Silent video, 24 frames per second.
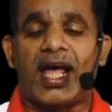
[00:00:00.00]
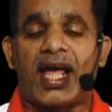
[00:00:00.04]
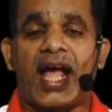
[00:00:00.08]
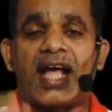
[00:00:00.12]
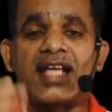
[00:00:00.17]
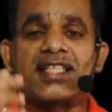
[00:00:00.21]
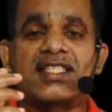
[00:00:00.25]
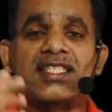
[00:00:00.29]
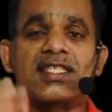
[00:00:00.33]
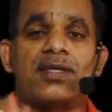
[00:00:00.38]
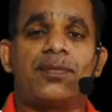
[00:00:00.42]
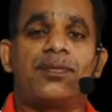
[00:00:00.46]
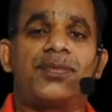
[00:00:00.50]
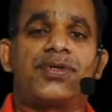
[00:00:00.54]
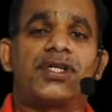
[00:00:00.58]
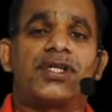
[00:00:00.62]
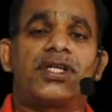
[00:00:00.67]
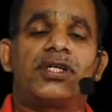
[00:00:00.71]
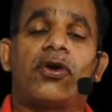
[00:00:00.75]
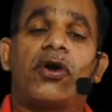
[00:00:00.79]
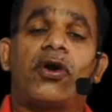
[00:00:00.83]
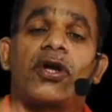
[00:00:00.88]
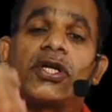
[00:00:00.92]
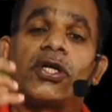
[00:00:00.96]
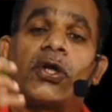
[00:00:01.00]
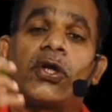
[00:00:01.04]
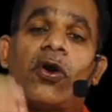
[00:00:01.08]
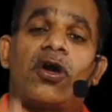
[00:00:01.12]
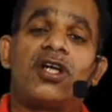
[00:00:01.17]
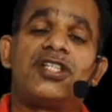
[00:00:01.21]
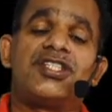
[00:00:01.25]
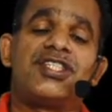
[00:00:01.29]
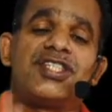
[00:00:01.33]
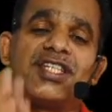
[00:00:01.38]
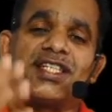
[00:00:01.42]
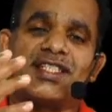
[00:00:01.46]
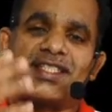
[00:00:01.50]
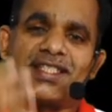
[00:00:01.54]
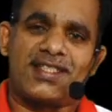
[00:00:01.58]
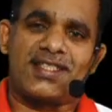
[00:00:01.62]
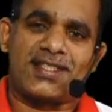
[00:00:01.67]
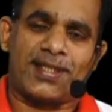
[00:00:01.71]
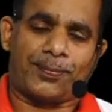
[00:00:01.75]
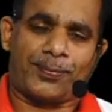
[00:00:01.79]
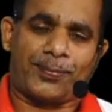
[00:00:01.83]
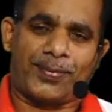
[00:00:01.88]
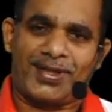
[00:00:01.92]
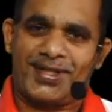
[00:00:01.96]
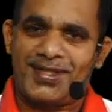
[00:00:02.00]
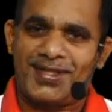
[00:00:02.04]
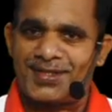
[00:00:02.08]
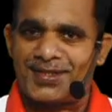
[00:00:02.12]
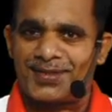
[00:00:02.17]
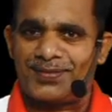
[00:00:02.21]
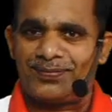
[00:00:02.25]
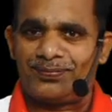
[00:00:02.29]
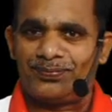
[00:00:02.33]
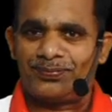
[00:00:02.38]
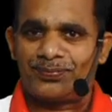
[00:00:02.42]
exempted or non-GST supplies.